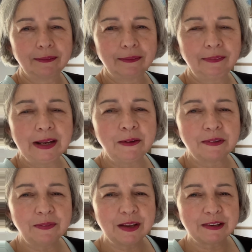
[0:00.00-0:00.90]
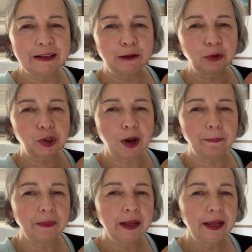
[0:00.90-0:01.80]
things, and there's a little
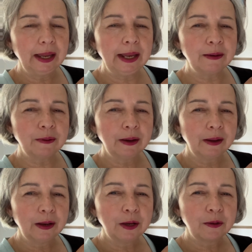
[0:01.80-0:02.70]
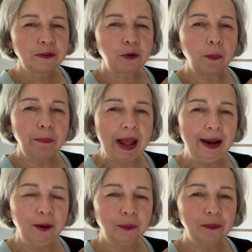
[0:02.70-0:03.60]
shop in
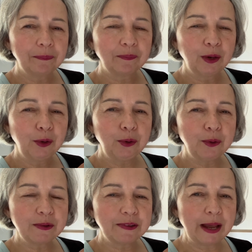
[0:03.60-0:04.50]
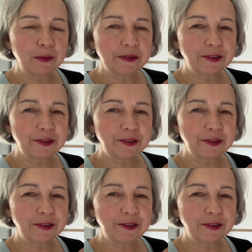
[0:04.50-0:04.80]
Scopello who sells